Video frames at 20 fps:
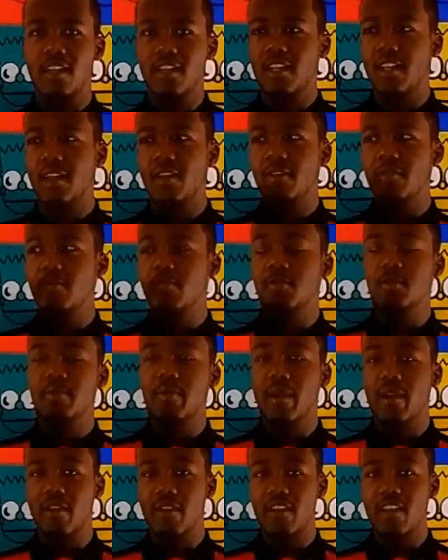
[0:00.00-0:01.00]
that you was
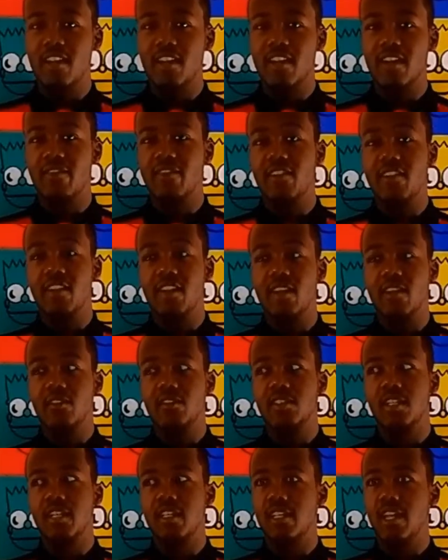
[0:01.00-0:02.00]
married and everything
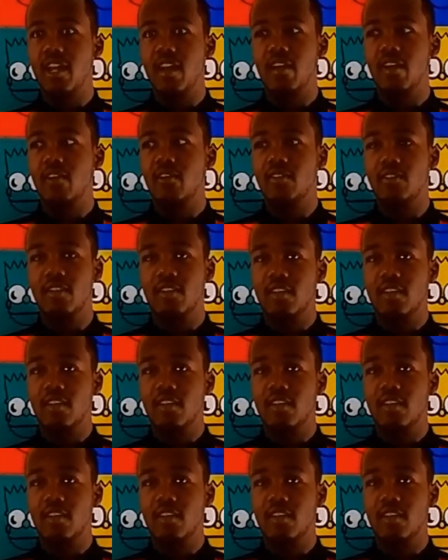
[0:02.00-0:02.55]
else. Like now,